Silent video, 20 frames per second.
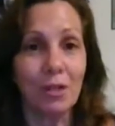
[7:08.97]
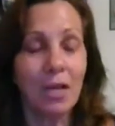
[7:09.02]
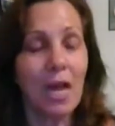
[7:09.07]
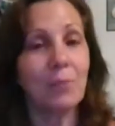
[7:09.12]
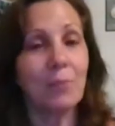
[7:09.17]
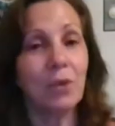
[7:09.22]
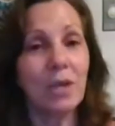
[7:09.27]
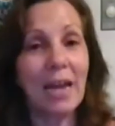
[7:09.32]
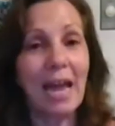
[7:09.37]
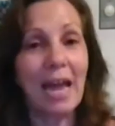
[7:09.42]

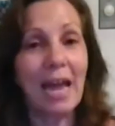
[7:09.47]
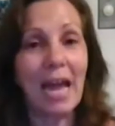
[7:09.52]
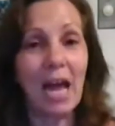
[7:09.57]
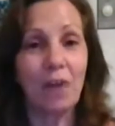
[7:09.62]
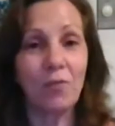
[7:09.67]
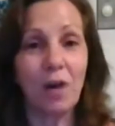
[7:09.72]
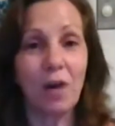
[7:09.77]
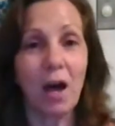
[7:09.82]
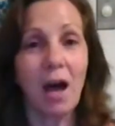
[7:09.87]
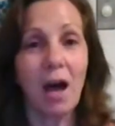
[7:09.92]
I'm going to
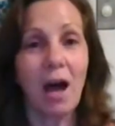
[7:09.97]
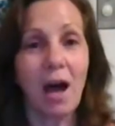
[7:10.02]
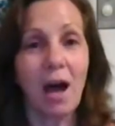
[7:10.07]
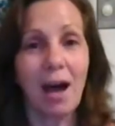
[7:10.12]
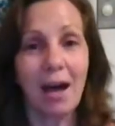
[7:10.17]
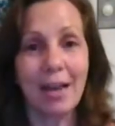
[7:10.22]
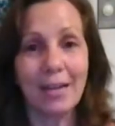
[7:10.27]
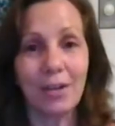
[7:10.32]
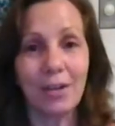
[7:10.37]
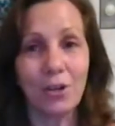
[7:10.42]
have a
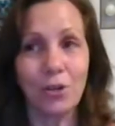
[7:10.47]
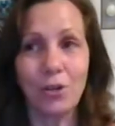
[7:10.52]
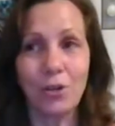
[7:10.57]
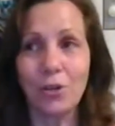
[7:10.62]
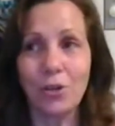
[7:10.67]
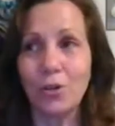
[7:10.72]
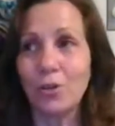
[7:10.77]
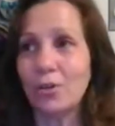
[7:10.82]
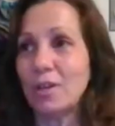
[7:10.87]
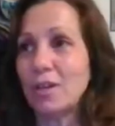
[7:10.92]

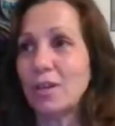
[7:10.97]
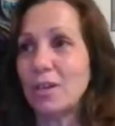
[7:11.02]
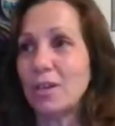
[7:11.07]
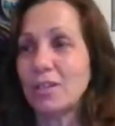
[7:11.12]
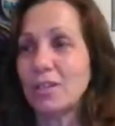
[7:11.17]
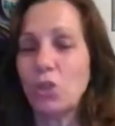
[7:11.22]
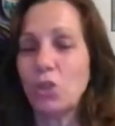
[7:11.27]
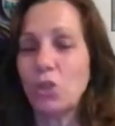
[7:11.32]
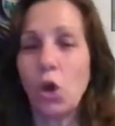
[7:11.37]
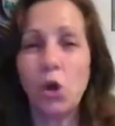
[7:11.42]
higher
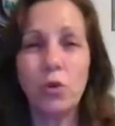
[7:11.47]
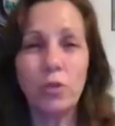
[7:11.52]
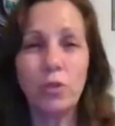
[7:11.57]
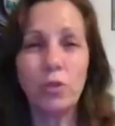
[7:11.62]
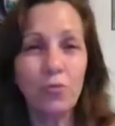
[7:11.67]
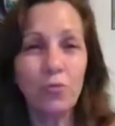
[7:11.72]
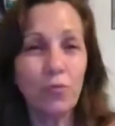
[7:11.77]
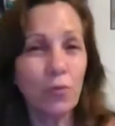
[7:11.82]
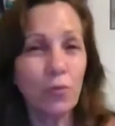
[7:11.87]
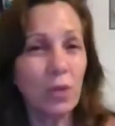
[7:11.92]

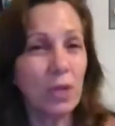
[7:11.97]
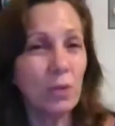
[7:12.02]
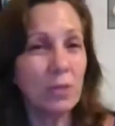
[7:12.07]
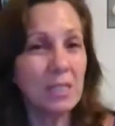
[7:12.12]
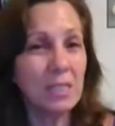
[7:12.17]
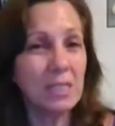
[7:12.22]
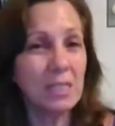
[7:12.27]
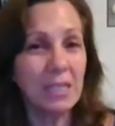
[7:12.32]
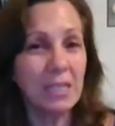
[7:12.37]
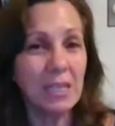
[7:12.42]
toned
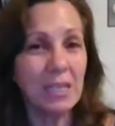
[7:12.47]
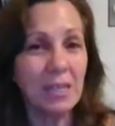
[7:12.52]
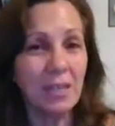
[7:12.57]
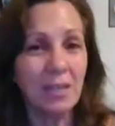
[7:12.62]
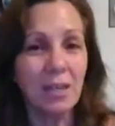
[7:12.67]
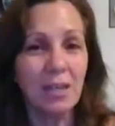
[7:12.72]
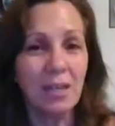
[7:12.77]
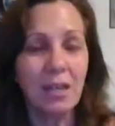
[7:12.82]
frequency.